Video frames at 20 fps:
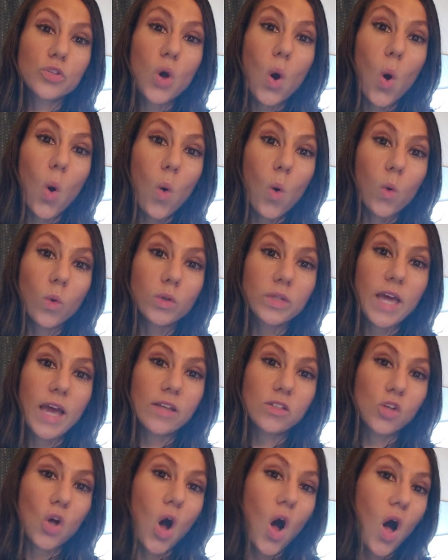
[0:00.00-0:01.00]
told
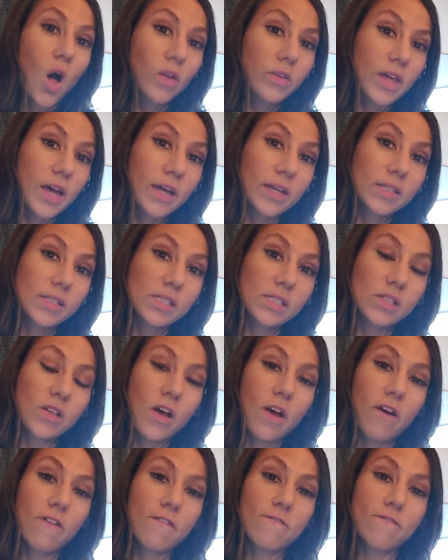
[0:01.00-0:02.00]
has called us
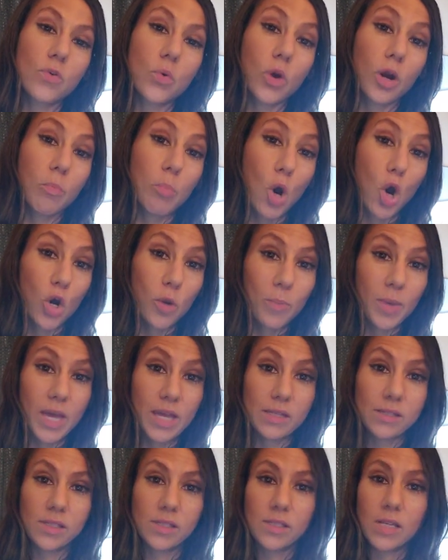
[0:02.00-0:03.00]
for a
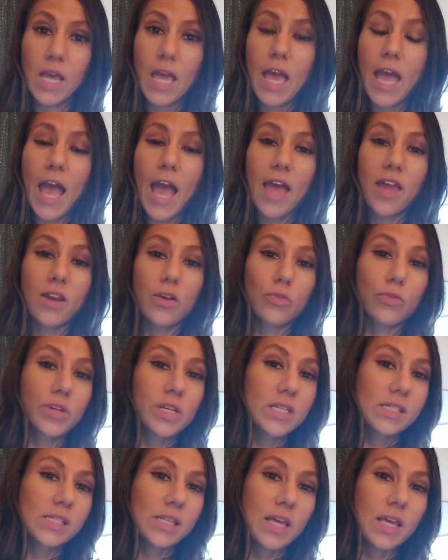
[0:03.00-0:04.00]
purpose and a
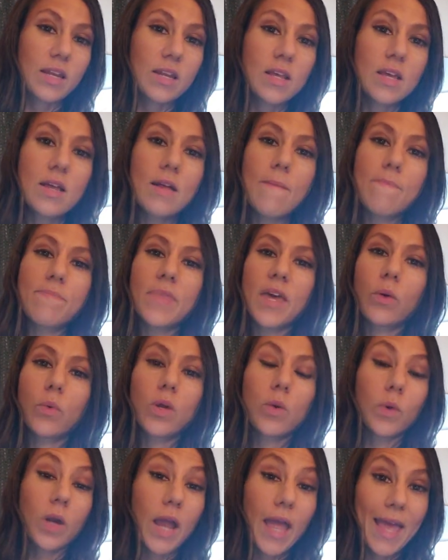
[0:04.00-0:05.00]
reason, that
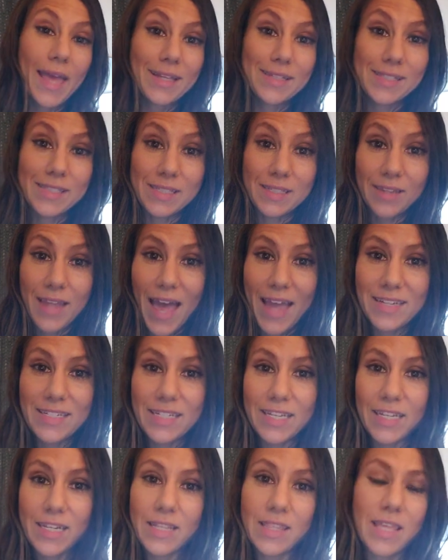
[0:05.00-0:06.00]
we were hand
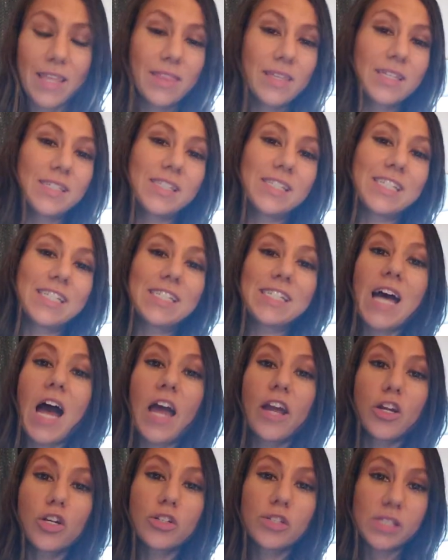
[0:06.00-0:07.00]
selected, that these
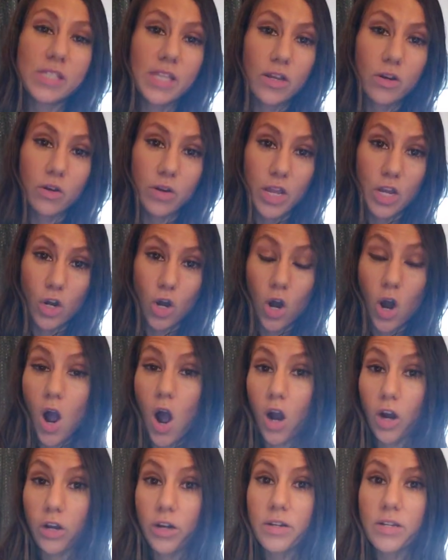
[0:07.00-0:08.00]
desires that are in our
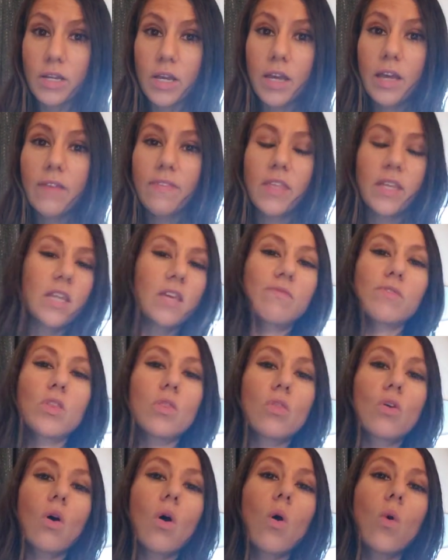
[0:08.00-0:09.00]
heart, that even
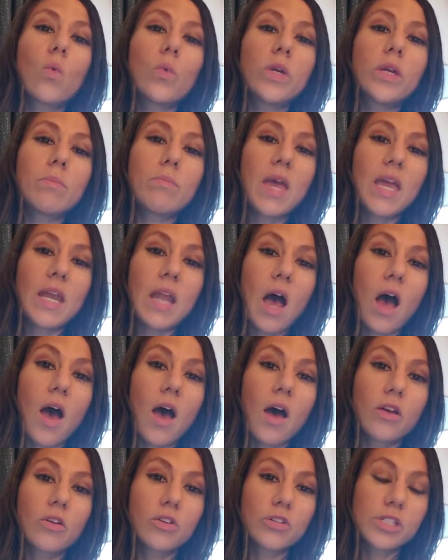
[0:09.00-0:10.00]
though we may not
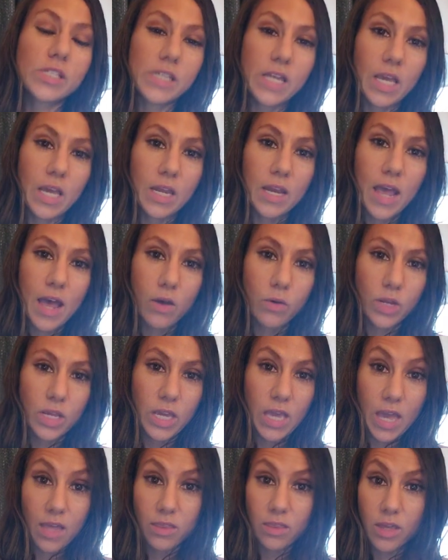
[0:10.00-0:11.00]
understand how to
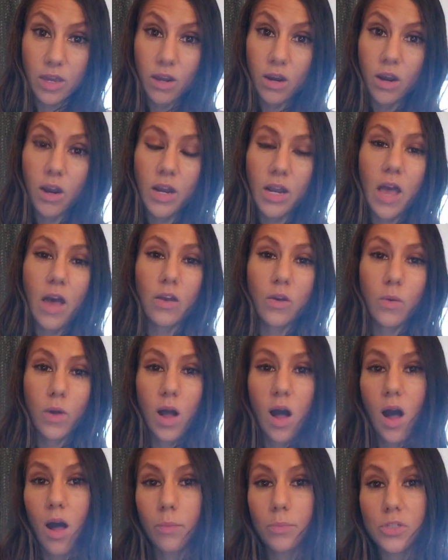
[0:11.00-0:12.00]
get there and how to
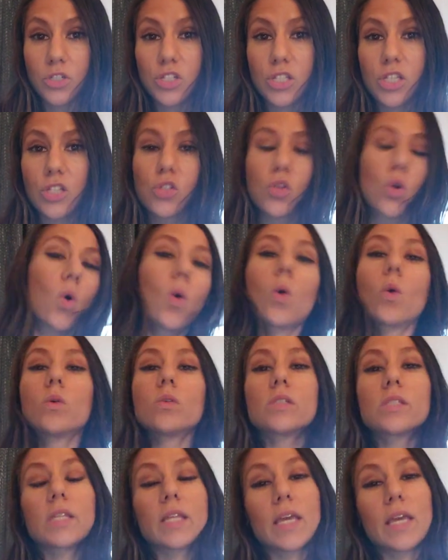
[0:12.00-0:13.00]
accomplish these
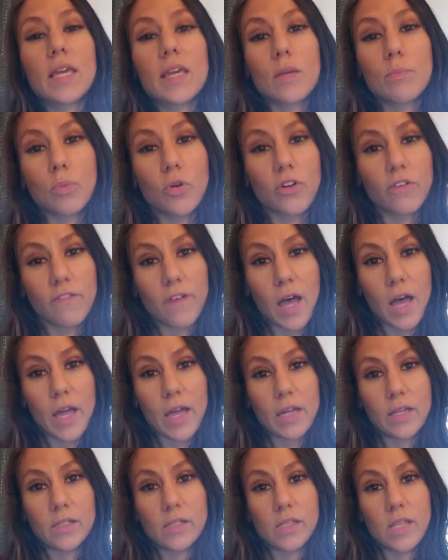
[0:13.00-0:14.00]
goals, that He
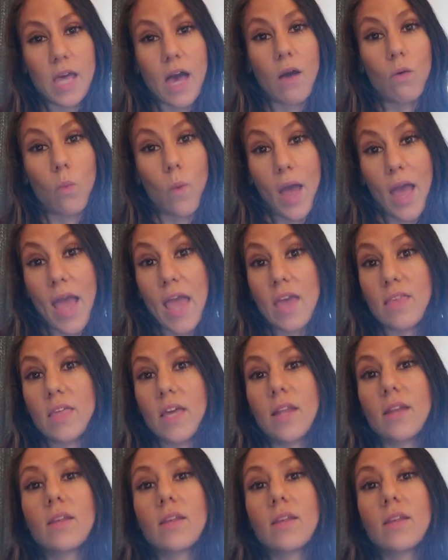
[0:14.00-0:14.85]
provides that way,